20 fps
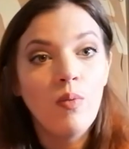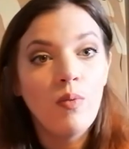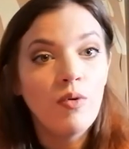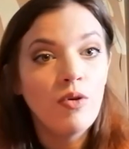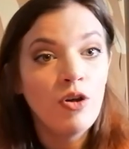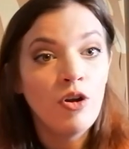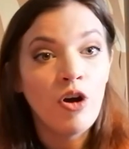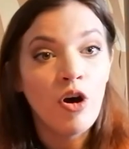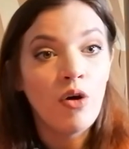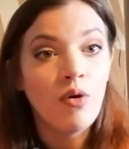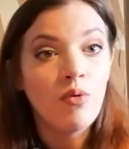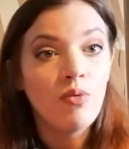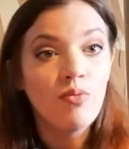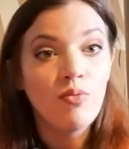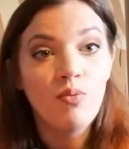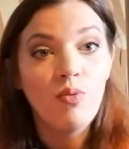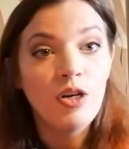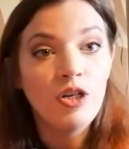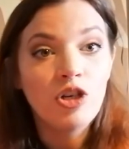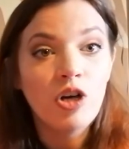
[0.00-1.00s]
you know,
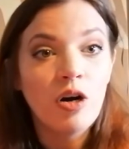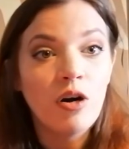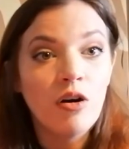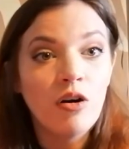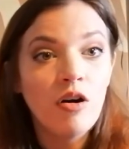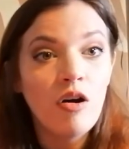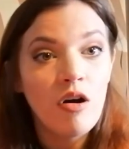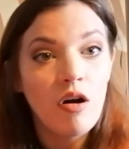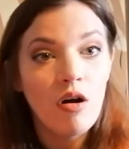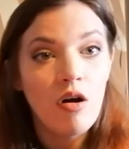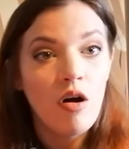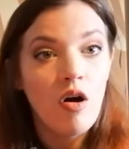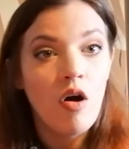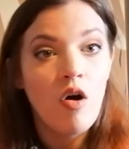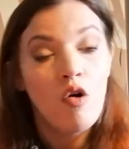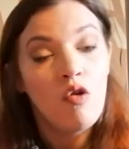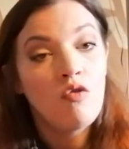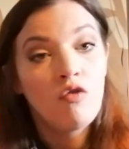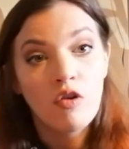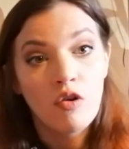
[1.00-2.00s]
which are
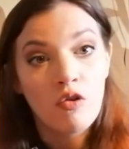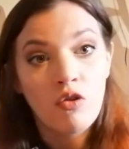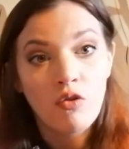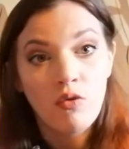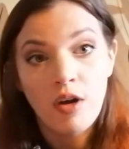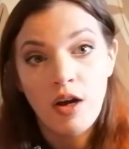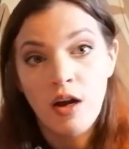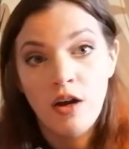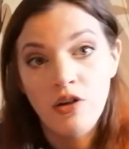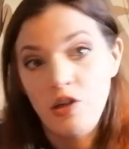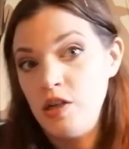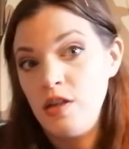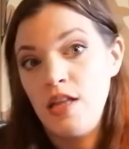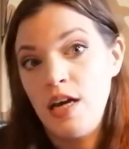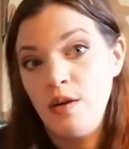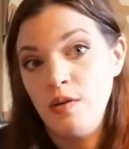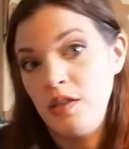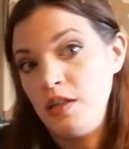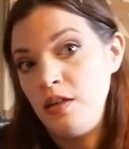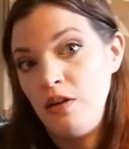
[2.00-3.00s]
over
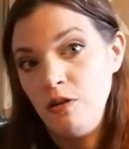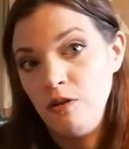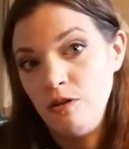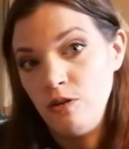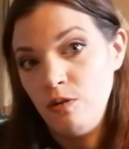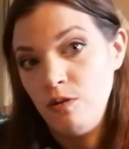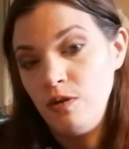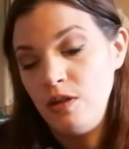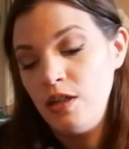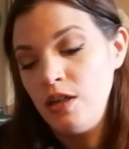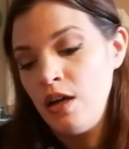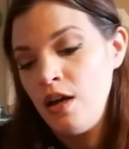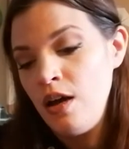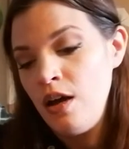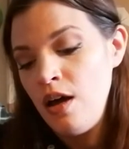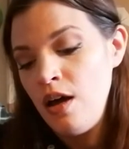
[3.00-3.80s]
300,000 years old.